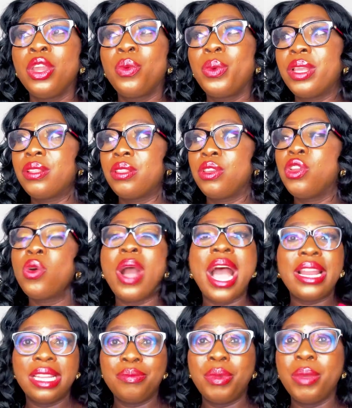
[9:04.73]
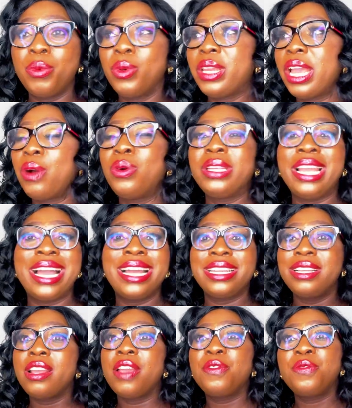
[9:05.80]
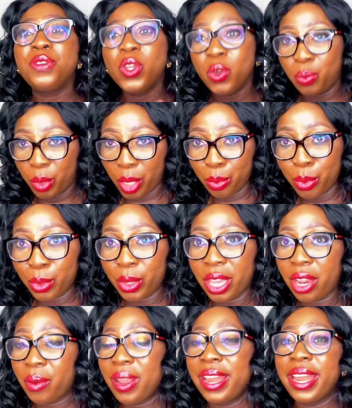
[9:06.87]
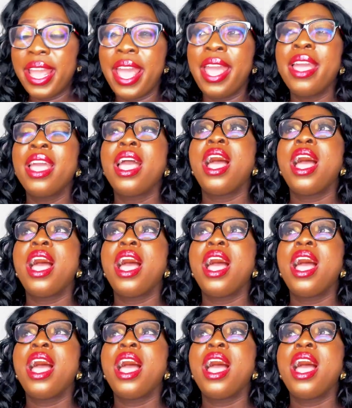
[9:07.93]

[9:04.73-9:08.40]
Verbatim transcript: with, you know, adding people. They're only adding a few people here and there.